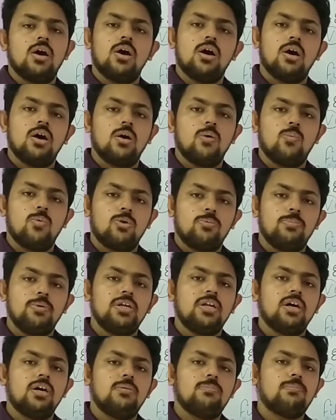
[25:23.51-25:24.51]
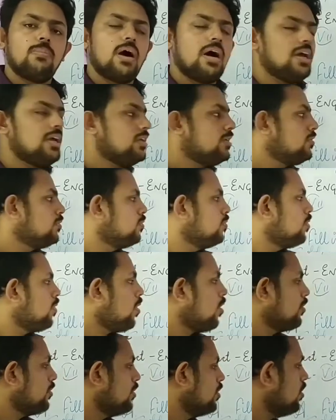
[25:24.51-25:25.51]
would be done by
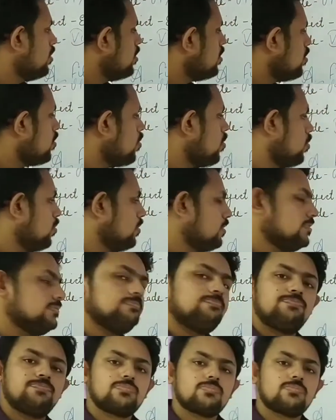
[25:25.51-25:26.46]
you on your own.